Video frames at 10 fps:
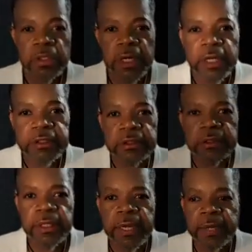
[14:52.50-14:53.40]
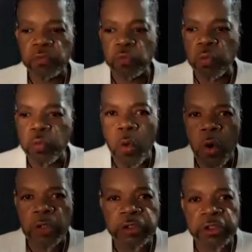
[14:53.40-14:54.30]
lust and
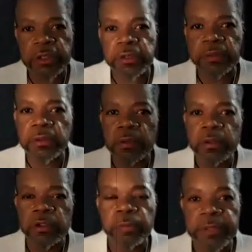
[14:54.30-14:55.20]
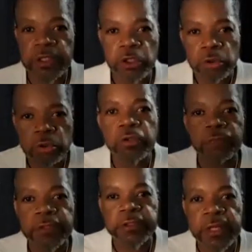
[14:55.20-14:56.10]
want to be
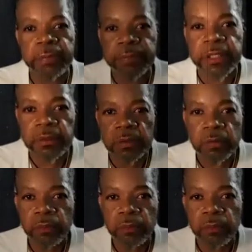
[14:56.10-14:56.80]
used for something.